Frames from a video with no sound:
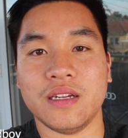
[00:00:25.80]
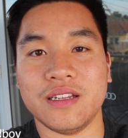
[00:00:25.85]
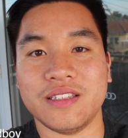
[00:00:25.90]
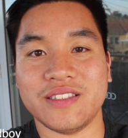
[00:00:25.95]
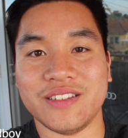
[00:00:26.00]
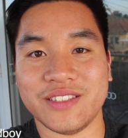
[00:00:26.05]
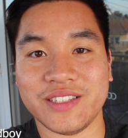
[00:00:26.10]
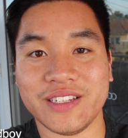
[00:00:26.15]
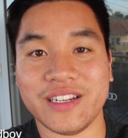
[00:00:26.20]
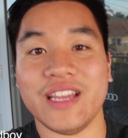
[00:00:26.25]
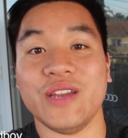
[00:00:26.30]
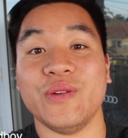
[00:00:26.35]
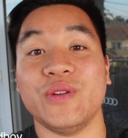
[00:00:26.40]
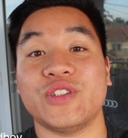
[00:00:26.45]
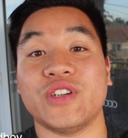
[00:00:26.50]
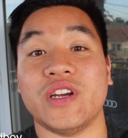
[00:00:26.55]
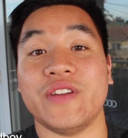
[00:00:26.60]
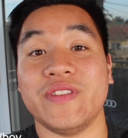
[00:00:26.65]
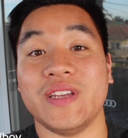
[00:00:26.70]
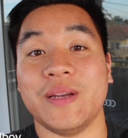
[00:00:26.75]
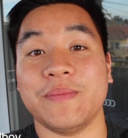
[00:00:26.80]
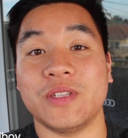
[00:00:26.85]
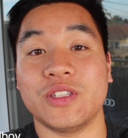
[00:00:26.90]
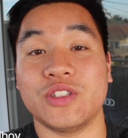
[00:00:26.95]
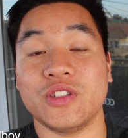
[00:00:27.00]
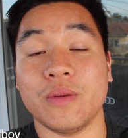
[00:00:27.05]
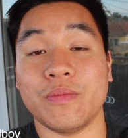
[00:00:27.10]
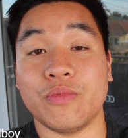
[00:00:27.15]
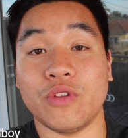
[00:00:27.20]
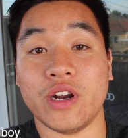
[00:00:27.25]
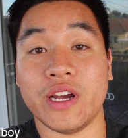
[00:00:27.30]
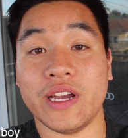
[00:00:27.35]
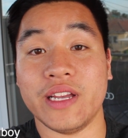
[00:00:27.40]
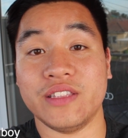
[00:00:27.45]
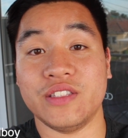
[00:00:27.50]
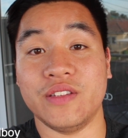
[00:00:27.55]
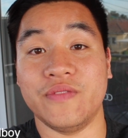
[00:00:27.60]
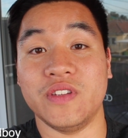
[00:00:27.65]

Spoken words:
So today we're driving up to Top Ryde